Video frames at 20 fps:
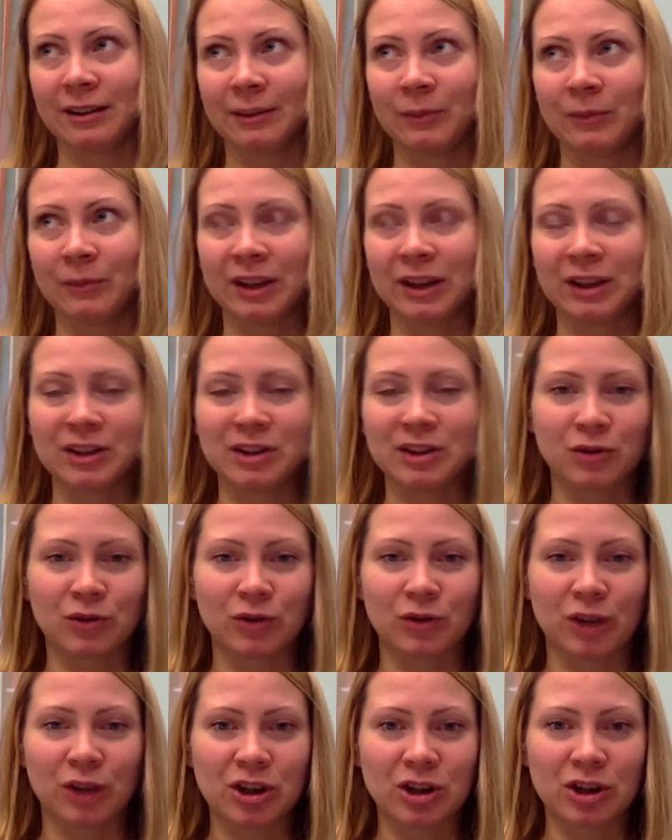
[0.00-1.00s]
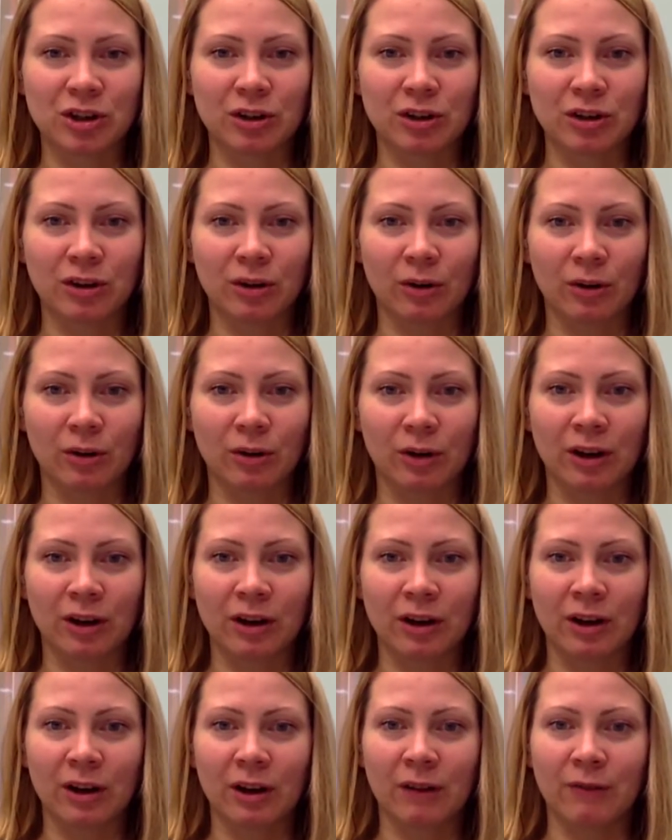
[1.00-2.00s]
concentration on
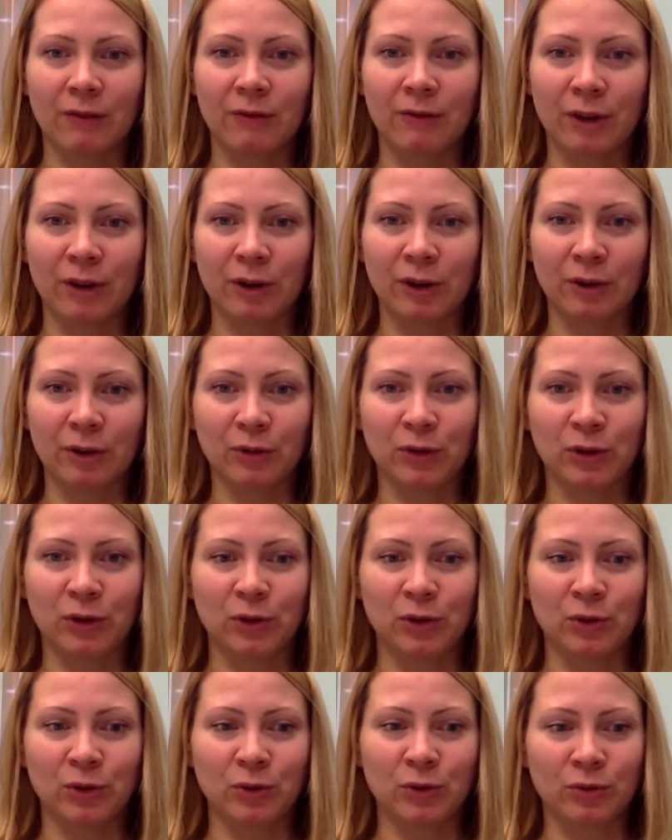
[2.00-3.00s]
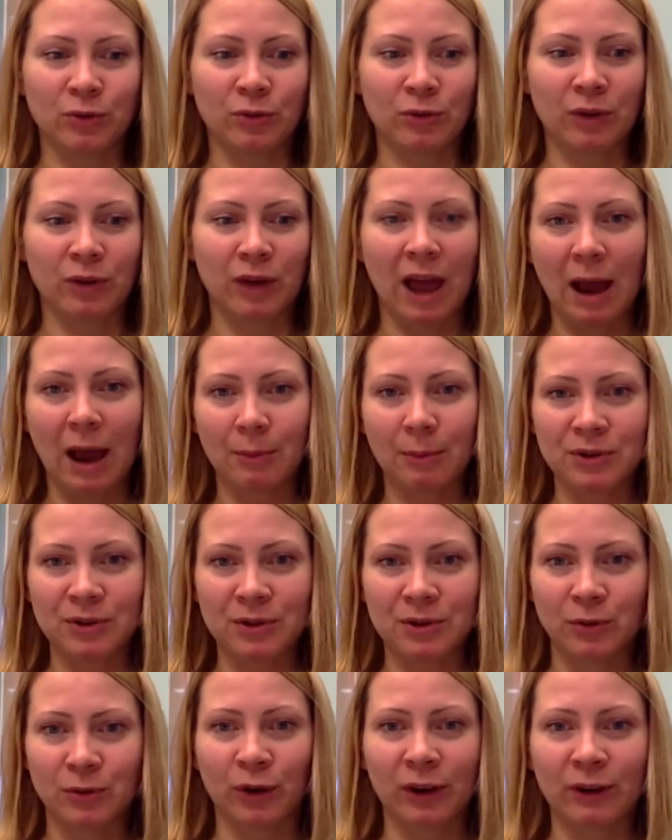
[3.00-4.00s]
very few apps
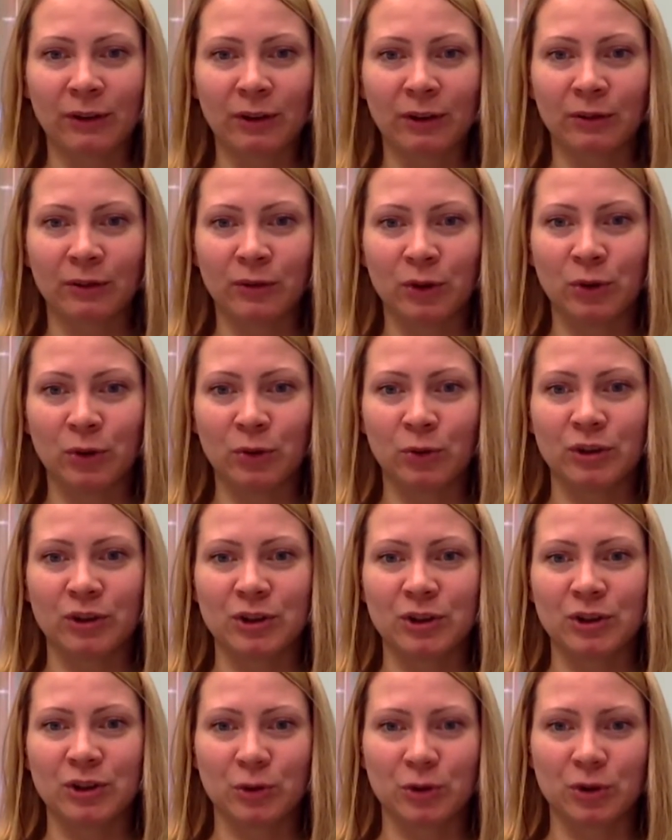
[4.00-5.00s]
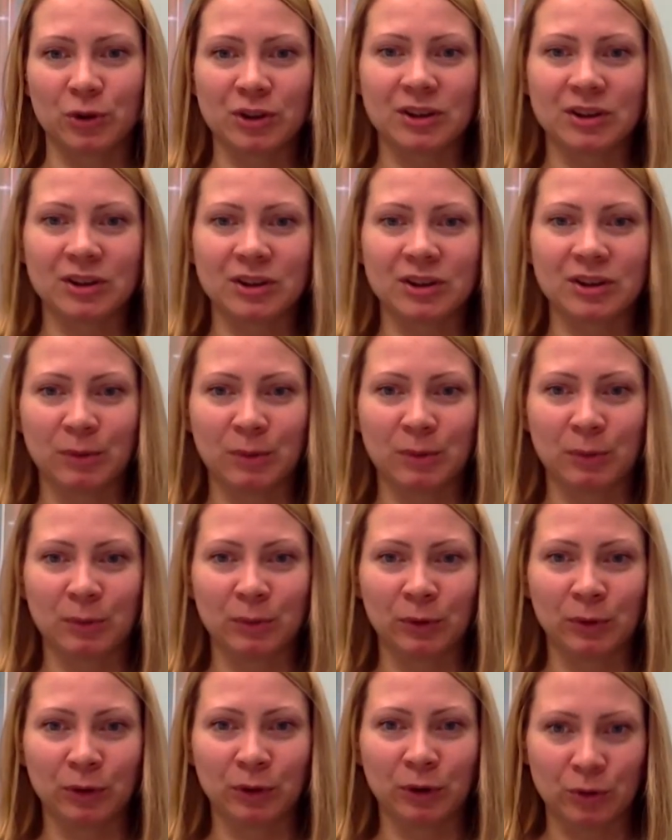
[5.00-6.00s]
or very few resources that
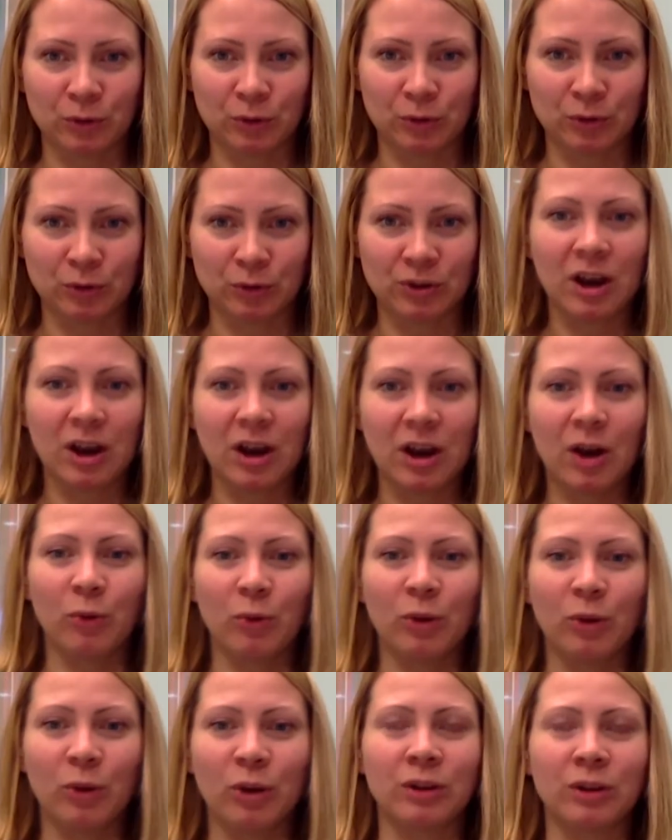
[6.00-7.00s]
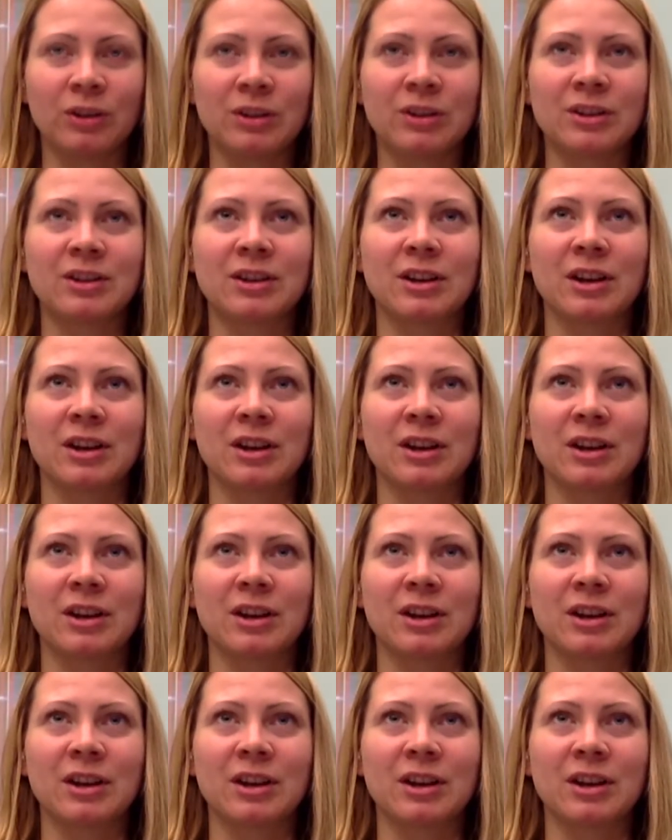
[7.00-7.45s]
people use. We don't